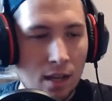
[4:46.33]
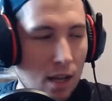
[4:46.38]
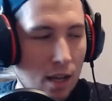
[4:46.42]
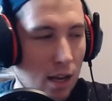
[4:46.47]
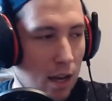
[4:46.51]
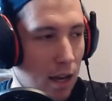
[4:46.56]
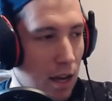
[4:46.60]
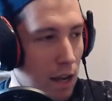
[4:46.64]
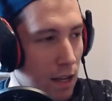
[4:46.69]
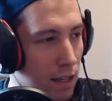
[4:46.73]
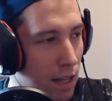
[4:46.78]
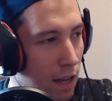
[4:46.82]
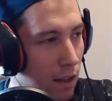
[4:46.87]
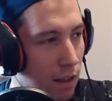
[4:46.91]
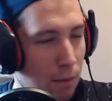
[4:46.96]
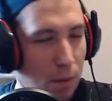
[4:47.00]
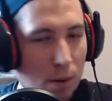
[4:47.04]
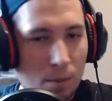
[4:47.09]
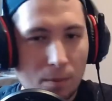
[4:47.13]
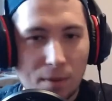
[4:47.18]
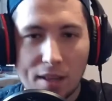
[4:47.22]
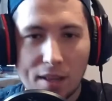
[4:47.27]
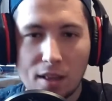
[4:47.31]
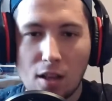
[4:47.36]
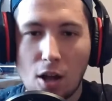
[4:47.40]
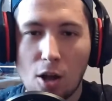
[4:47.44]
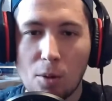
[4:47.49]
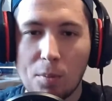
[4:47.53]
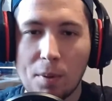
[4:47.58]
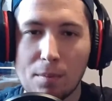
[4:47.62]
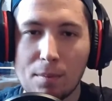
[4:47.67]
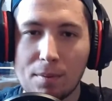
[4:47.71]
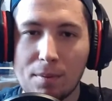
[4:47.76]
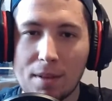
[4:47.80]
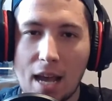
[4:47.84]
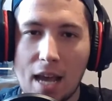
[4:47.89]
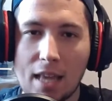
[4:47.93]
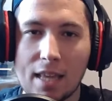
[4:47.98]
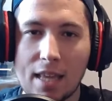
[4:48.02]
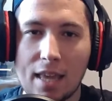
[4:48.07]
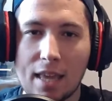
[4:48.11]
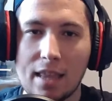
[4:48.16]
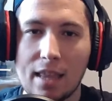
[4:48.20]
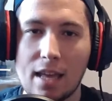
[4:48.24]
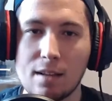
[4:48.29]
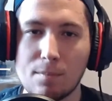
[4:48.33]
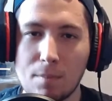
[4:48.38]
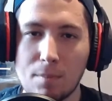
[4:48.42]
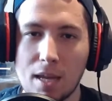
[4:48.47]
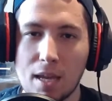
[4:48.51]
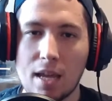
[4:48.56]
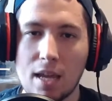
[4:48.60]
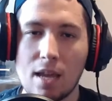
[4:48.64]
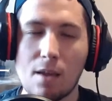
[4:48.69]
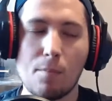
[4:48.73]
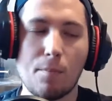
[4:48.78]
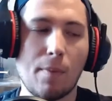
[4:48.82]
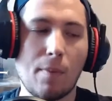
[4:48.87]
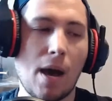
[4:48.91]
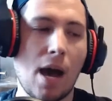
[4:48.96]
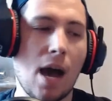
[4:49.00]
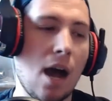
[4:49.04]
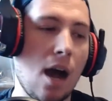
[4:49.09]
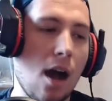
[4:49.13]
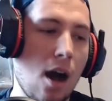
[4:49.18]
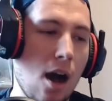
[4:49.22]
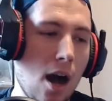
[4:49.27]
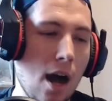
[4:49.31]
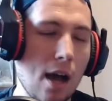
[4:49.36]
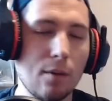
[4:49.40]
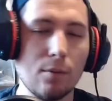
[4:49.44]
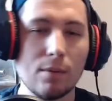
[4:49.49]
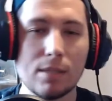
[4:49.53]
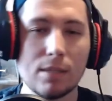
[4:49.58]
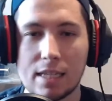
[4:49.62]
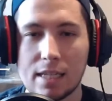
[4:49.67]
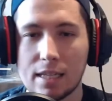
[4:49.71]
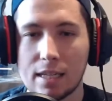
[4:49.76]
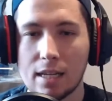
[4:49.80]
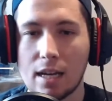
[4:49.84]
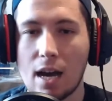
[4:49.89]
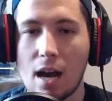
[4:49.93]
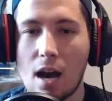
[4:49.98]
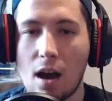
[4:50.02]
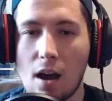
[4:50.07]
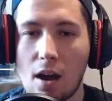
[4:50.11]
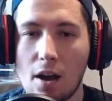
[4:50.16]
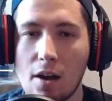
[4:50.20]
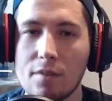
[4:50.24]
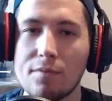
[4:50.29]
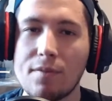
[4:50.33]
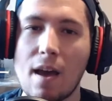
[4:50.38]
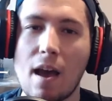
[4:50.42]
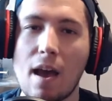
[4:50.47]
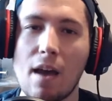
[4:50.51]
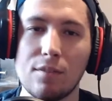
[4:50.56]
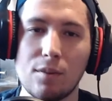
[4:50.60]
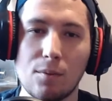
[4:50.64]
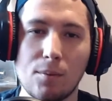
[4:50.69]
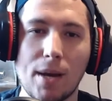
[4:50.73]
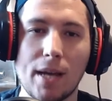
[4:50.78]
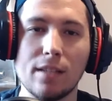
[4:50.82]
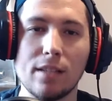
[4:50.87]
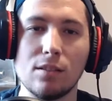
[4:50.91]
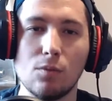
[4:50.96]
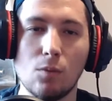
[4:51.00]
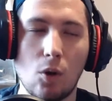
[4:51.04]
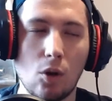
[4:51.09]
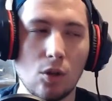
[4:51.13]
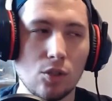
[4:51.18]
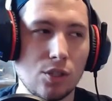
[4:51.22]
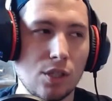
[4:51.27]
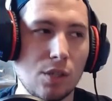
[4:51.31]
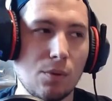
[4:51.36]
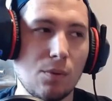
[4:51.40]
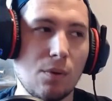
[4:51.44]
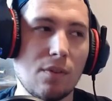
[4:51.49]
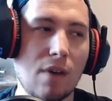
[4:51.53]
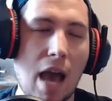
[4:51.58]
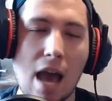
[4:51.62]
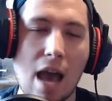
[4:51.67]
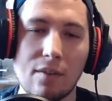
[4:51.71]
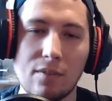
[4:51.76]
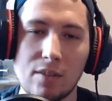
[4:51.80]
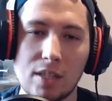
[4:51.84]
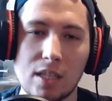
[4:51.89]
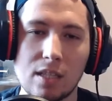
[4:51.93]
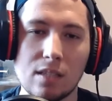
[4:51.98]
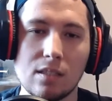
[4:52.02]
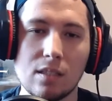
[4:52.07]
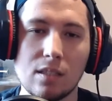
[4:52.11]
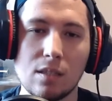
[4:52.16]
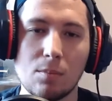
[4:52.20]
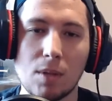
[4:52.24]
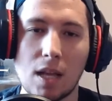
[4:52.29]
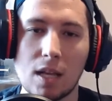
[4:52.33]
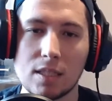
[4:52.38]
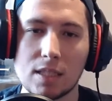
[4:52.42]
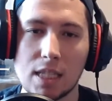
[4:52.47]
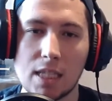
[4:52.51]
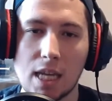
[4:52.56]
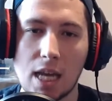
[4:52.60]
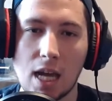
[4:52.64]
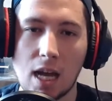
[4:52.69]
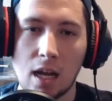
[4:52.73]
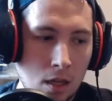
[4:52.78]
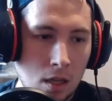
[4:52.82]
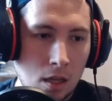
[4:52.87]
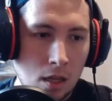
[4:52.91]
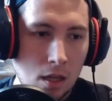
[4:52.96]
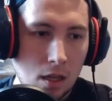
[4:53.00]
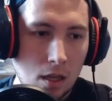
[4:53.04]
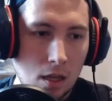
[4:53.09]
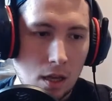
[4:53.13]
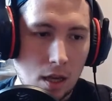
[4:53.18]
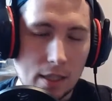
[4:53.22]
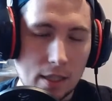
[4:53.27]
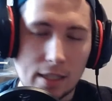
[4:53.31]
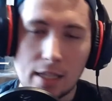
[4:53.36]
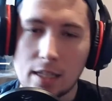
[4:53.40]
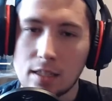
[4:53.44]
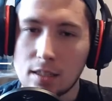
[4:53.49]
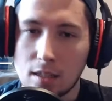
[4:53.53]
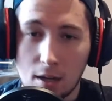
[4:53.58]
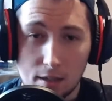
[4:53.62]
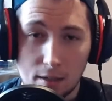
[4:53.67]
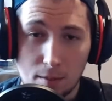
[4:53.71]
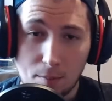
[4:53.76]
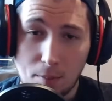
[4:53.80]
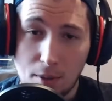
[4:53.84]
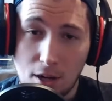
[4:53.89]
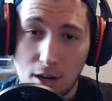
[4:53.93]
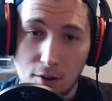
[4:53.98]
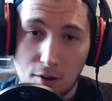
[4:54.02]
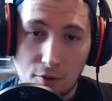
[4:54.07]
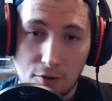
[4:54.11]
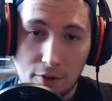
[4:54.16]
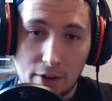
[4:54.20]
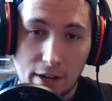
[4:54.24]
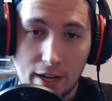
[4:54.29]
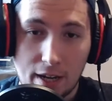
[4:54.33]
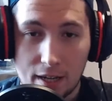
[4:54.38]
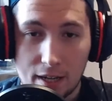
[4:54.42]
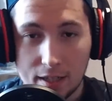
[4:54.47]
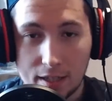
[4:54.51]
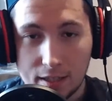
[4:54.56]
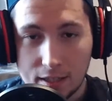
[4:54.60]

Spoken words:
I know there won't be a lot of people out there that admit it, but I was eager. I found a way to watch it without having Disney Plus here. I did kind of pirate it.